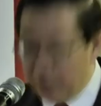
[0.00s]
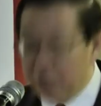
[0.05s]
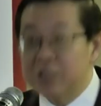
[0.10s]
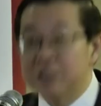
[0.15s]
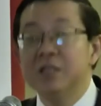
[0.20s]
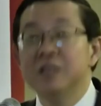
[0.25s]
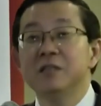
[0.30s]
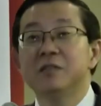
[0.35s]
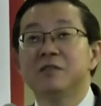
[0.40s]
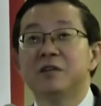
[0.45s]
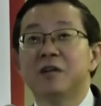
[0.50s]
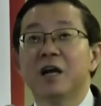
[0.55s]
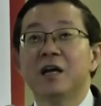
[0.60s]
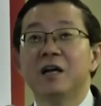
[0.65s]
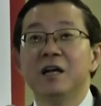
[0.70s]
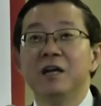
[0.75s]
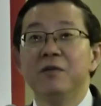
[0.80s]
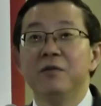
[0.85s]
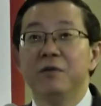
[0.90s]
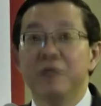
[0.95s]
We are still
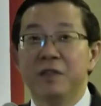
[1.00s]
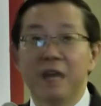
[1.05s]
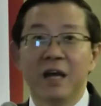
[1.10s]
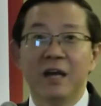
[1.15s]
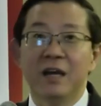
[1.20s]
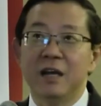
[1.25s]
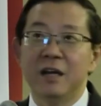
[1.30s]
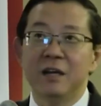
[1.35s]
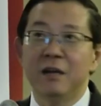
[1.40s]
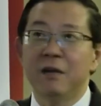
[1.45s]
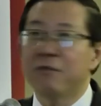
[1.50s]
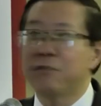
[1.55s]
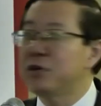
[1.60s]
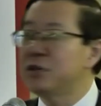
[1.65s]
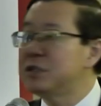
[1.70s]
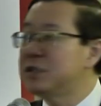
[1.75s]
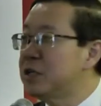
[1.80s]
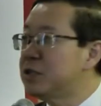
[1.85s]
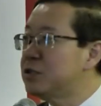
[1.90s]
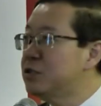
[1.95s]
struggling with that, and
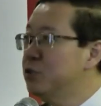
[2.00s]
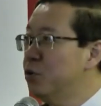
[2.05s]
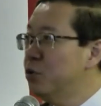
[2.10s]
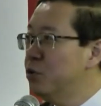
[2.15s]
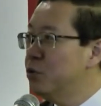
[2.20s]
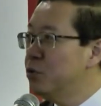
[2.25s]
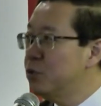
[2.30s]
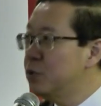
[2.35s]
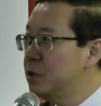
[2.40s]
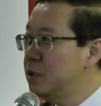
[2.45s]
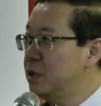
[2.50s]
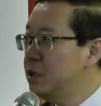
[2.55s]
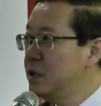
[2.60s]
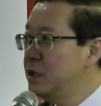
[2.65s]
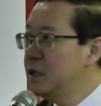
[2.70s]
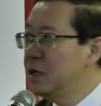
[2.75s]
of course there's no